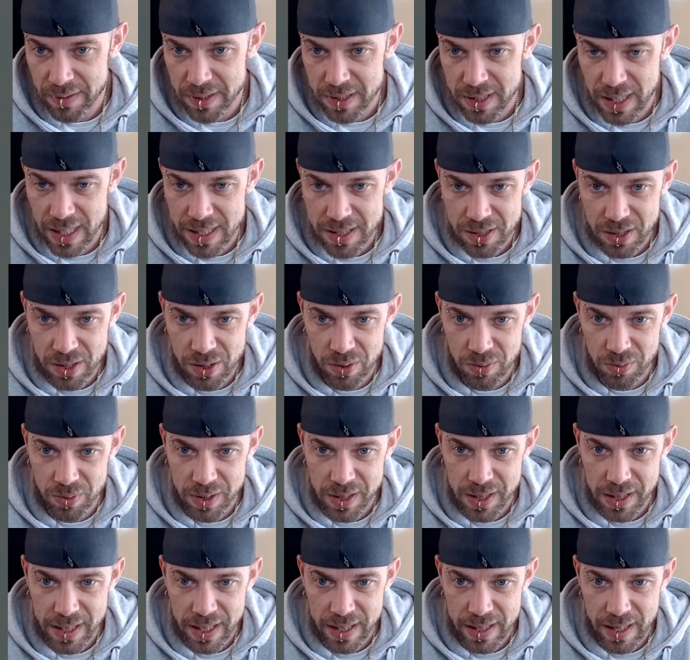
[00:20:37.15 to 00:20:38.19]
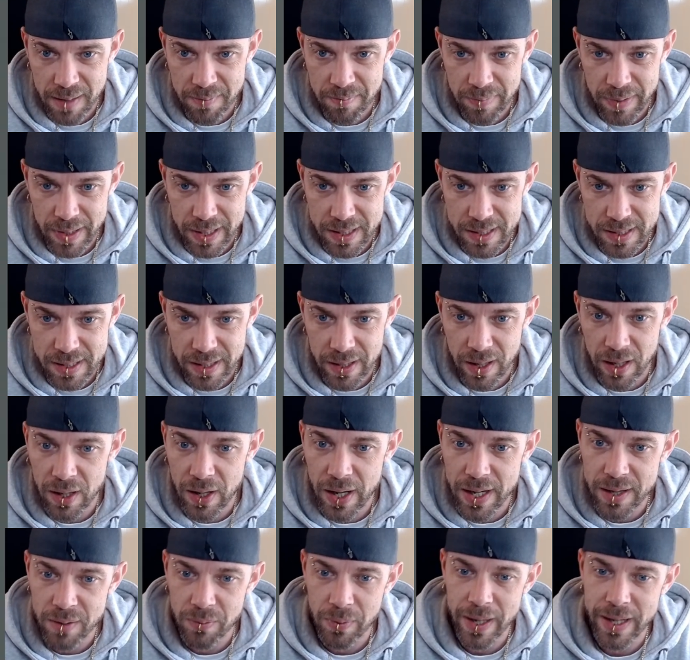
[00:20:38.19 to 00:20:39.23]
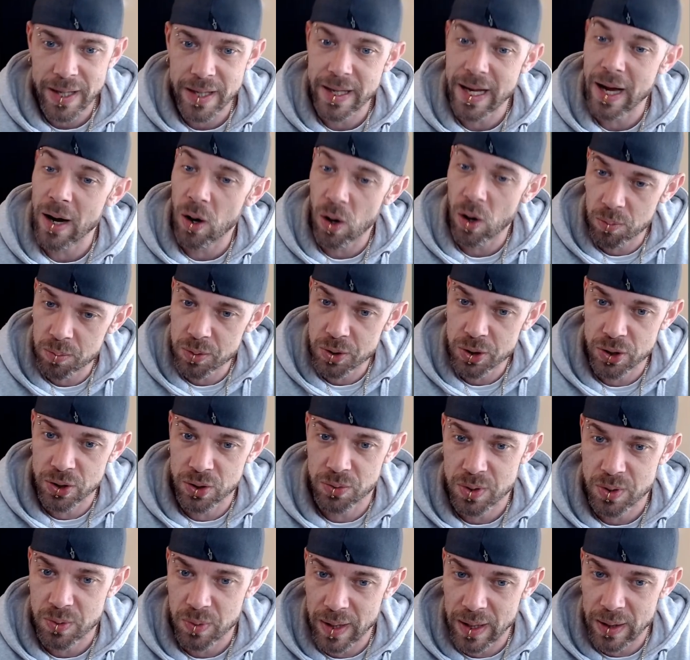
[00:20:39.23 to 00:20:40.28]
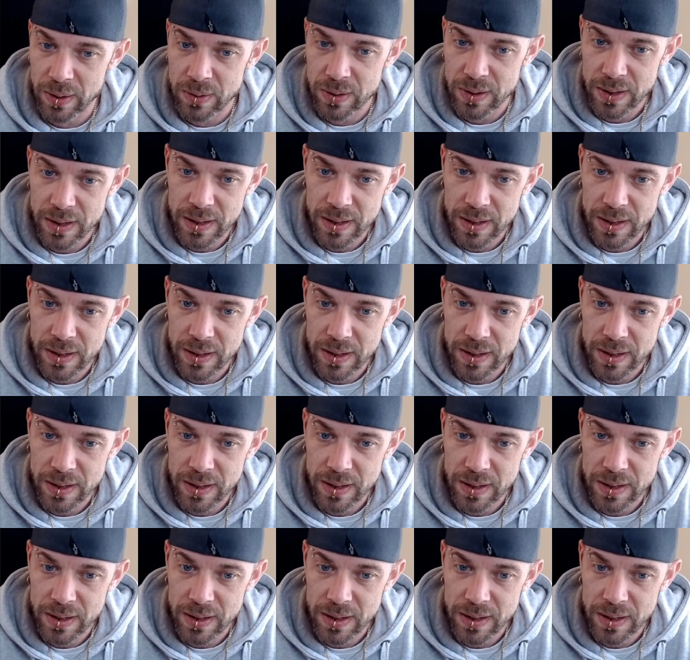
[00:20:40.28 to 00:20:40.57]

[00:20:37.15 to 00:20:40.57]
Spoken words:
So that's cool that you get them bits. And I like the way that they're optional as well,